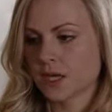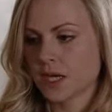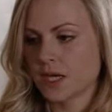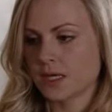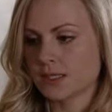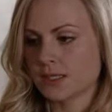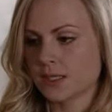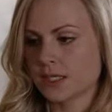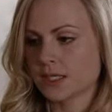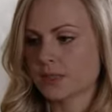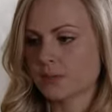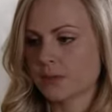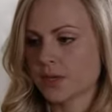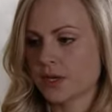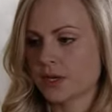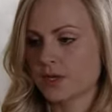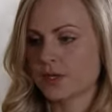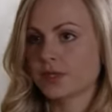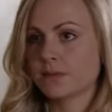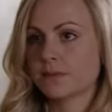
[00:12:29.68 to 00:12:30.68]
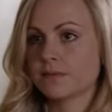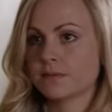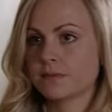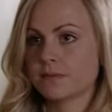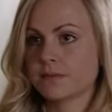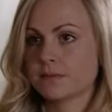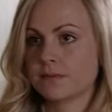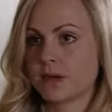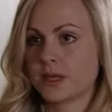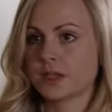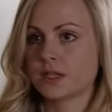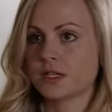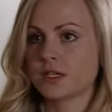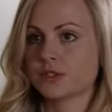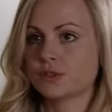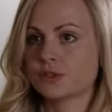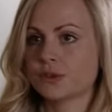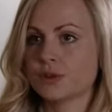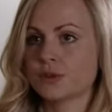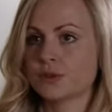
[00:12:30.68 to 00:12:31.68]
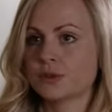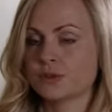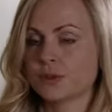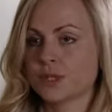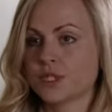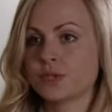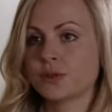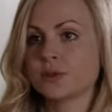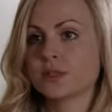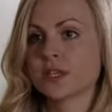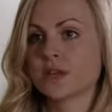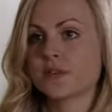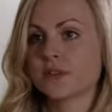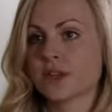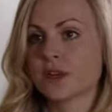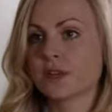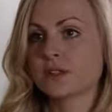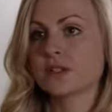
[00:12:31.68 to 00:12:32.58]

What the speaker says: Is this because Bethany struggled when she was giving her